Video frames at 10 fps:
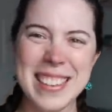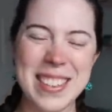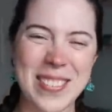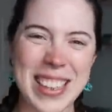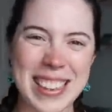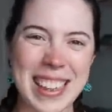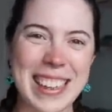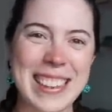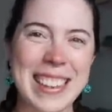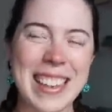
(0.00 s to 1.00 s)
to be
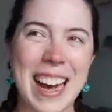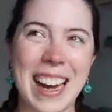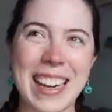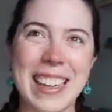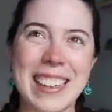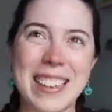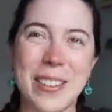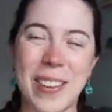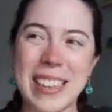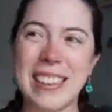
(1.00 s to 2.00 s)
like, I
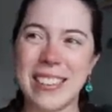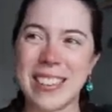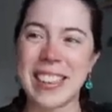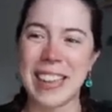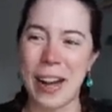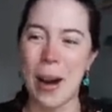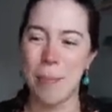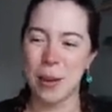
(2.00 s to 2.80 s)
quite literally cannot